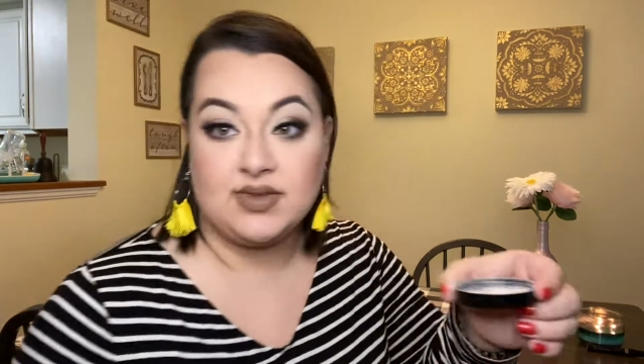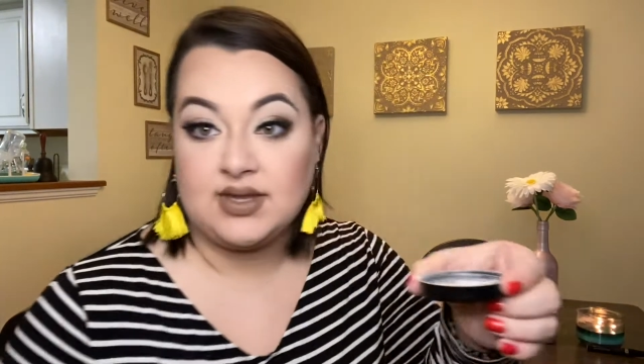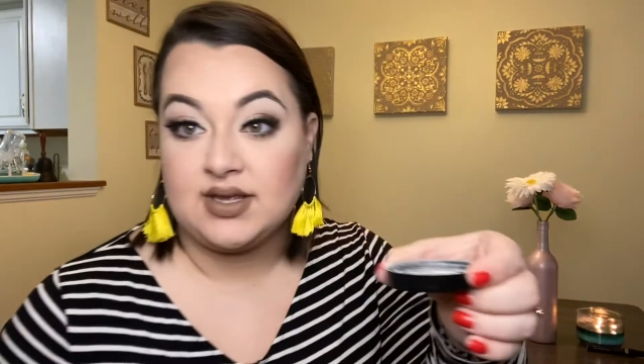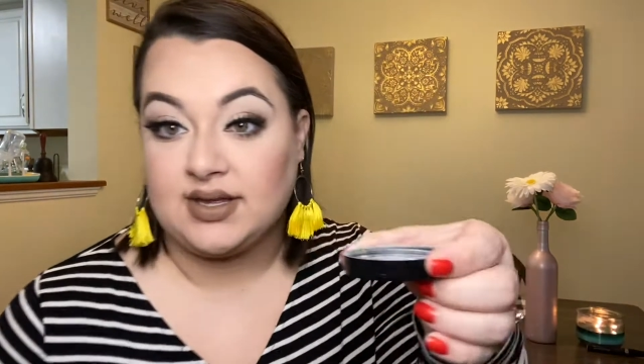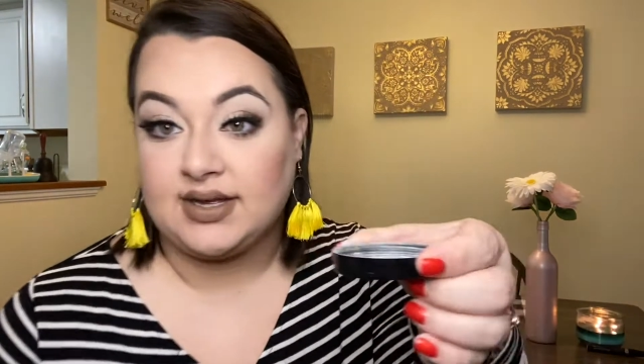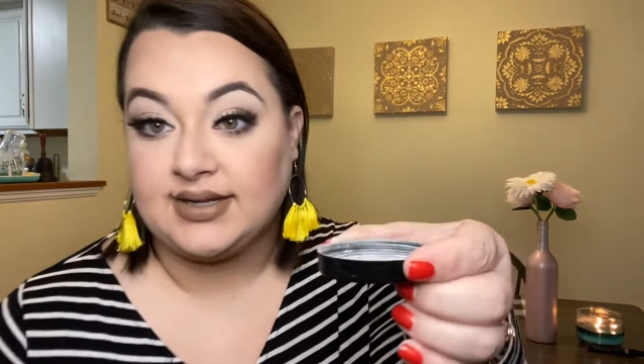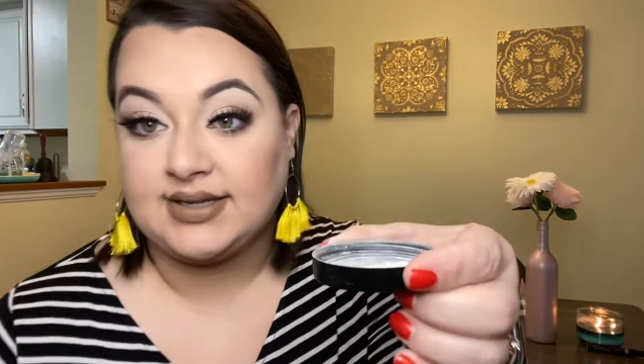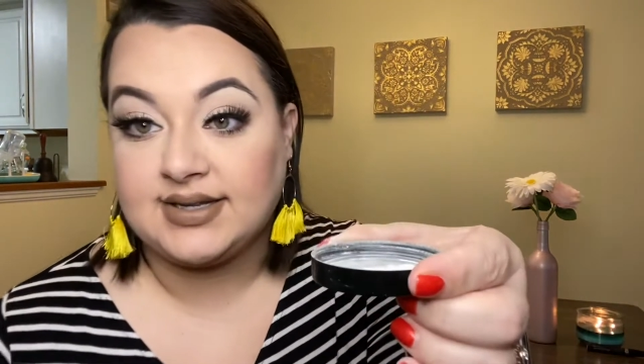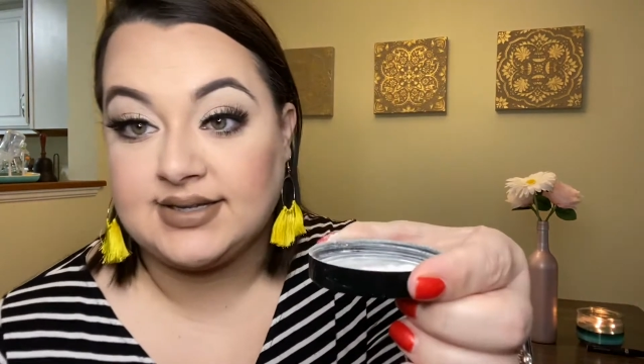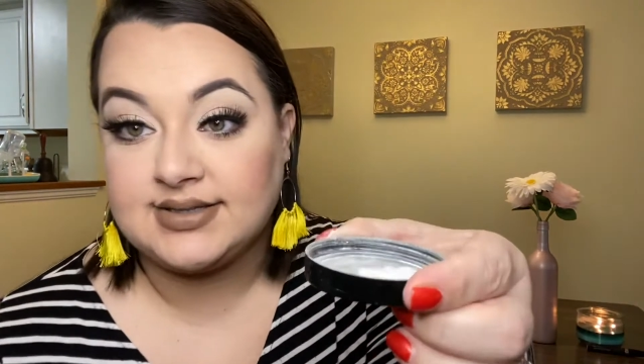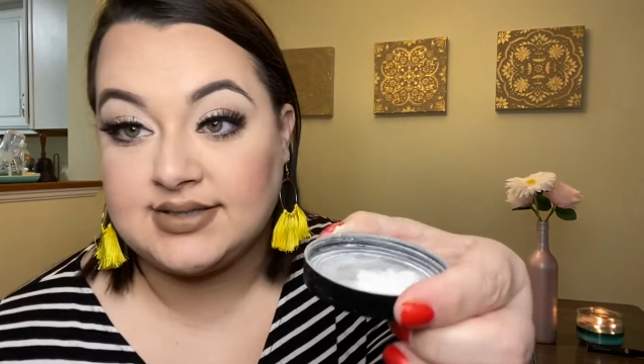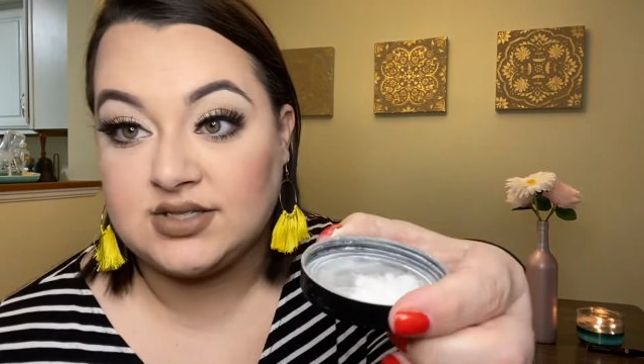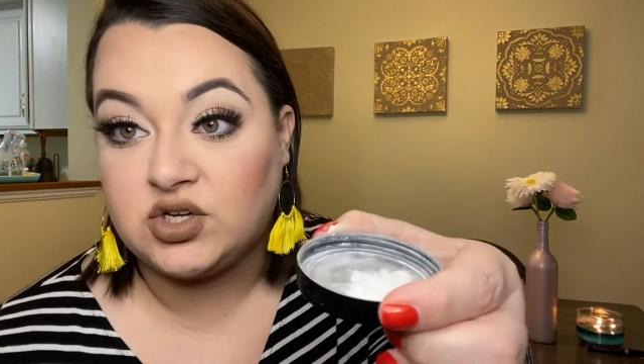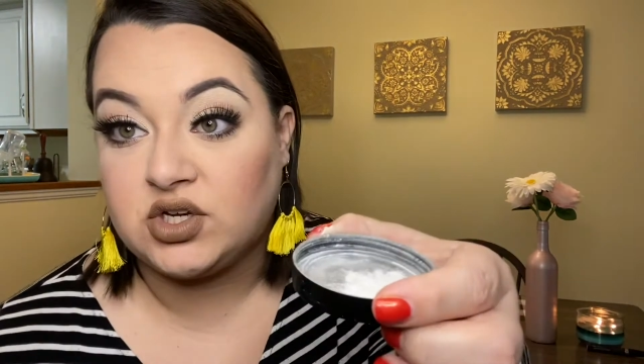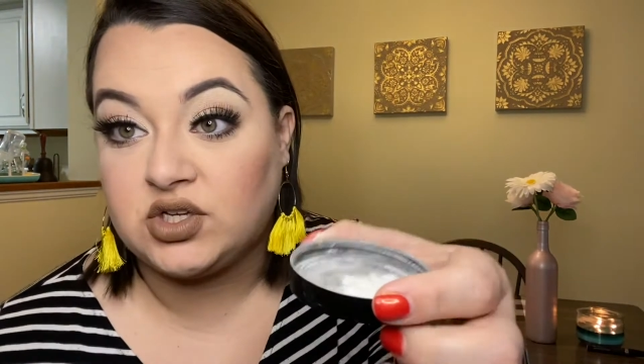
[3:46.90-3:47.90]
like this.
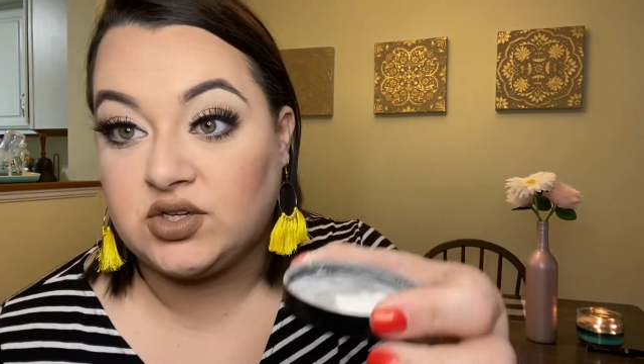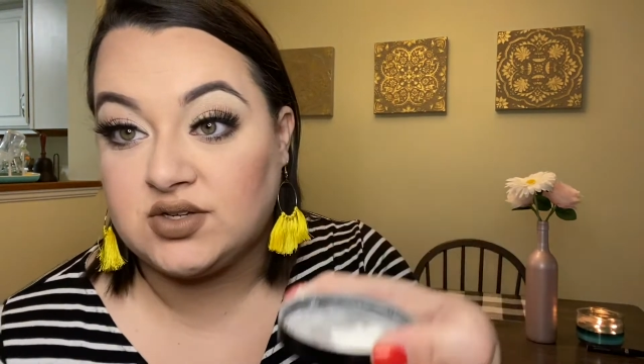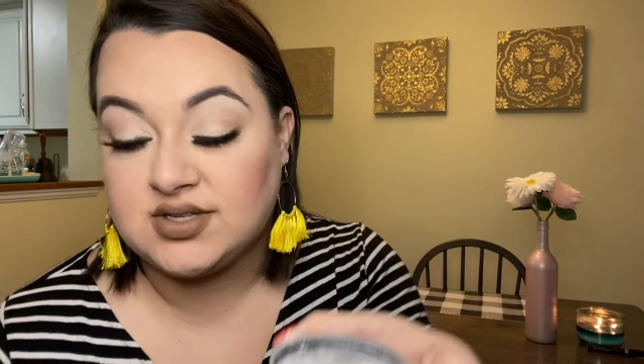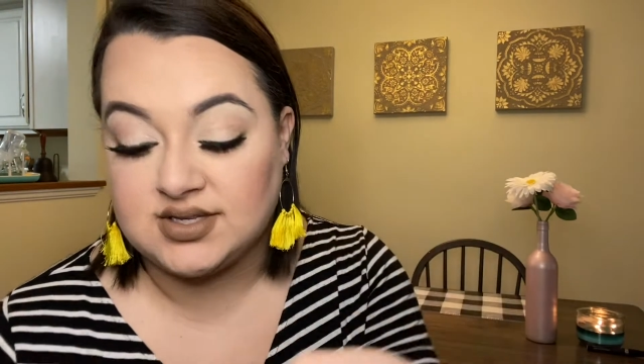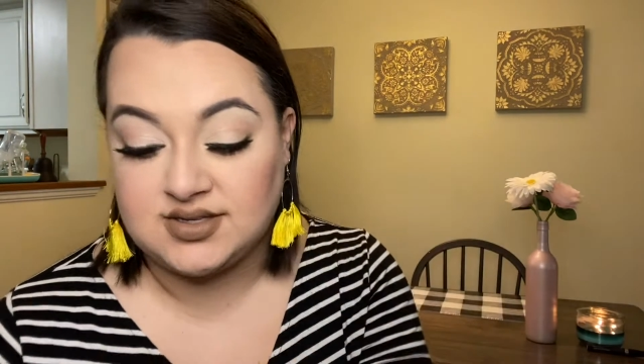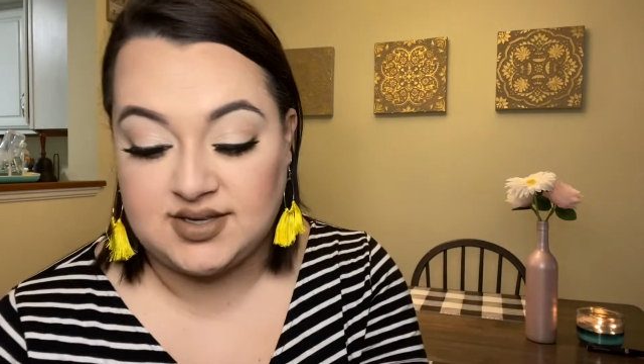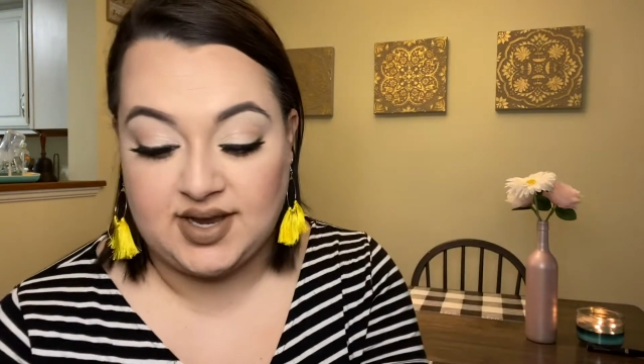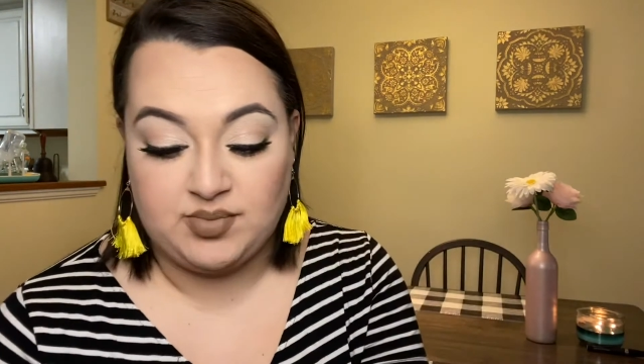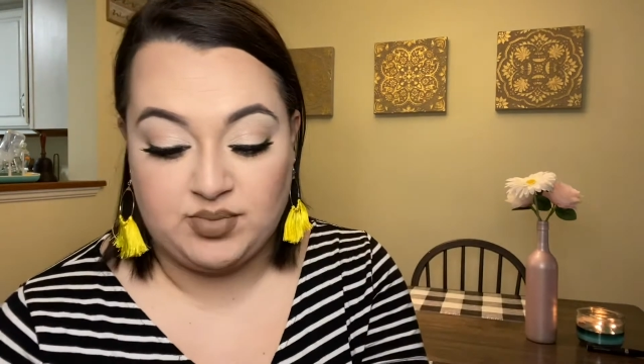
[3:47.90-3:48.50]
You can use the same